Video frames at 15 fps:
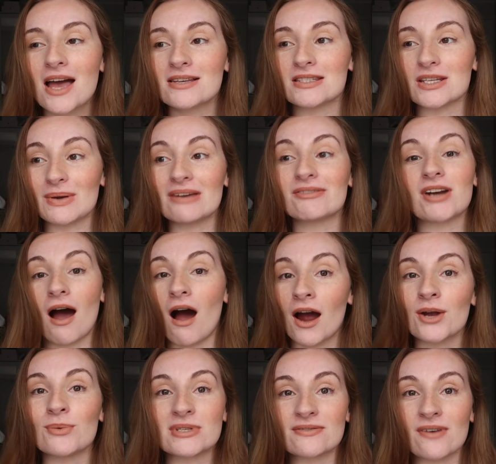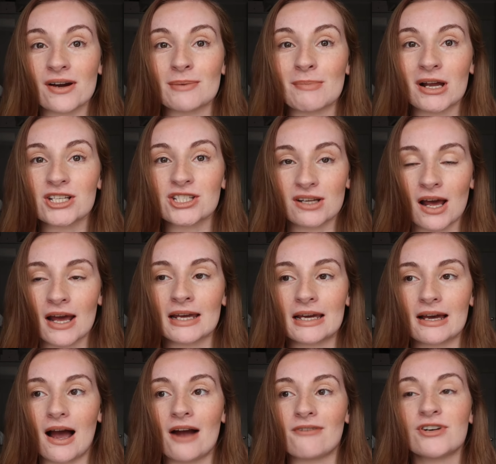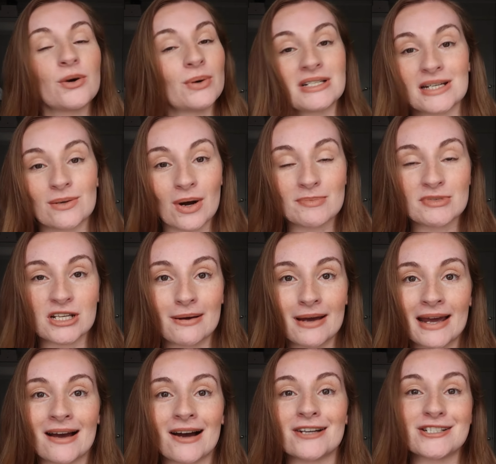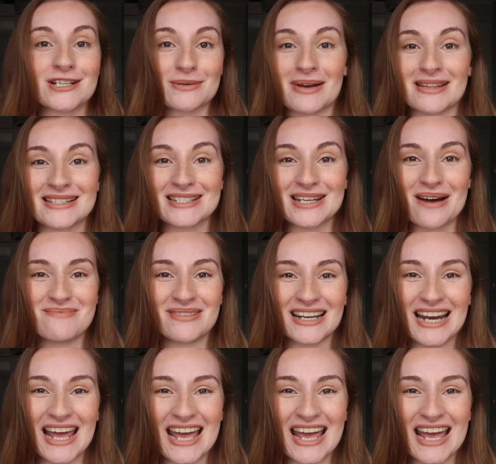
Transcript: so even I was very much like, I have no idea what I'm doing, I don't know where this terminal